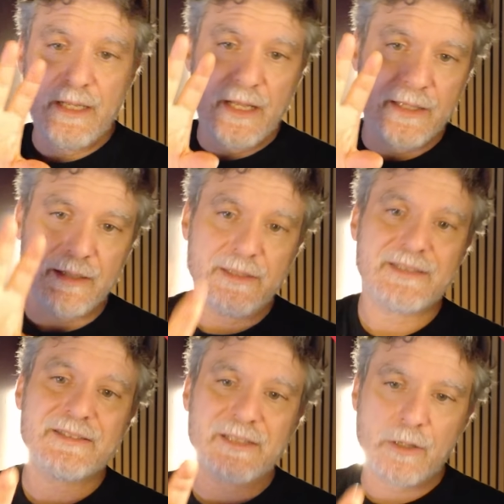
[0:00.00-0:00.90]
And then this
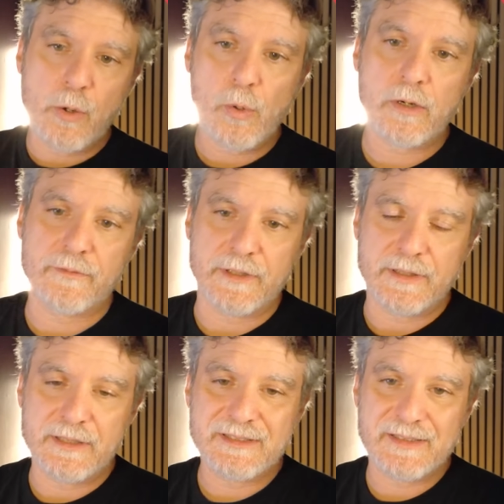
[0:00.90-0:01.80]
is the core of it.
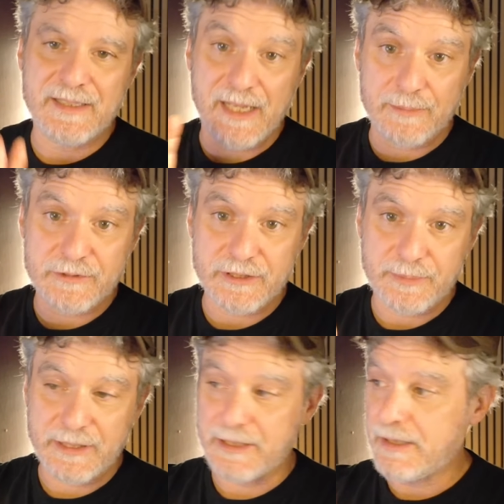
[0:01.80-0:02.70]
This is the M C
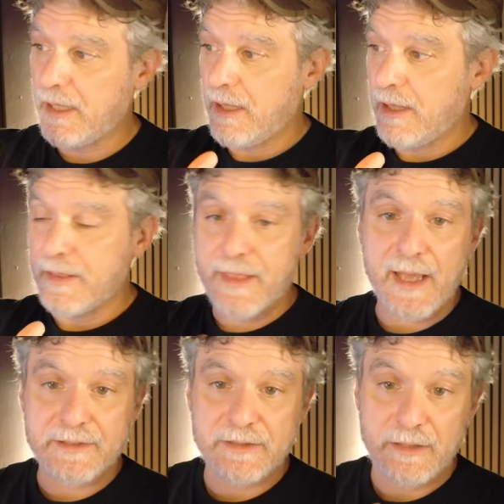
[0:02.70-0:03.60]
P
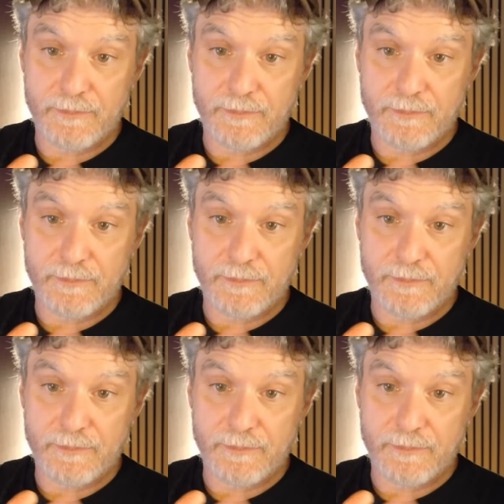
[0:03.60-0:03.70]
that